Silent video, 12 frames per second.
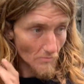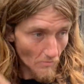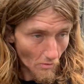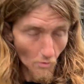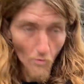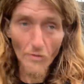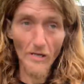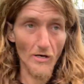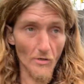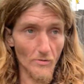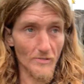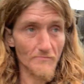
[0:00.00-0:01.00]
old
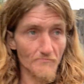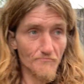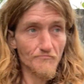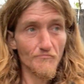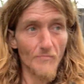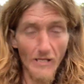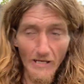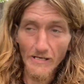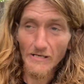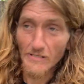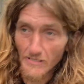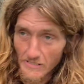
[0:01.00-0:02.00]
heroin.
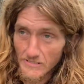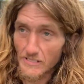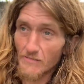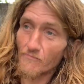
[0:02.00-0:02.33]
And like I said,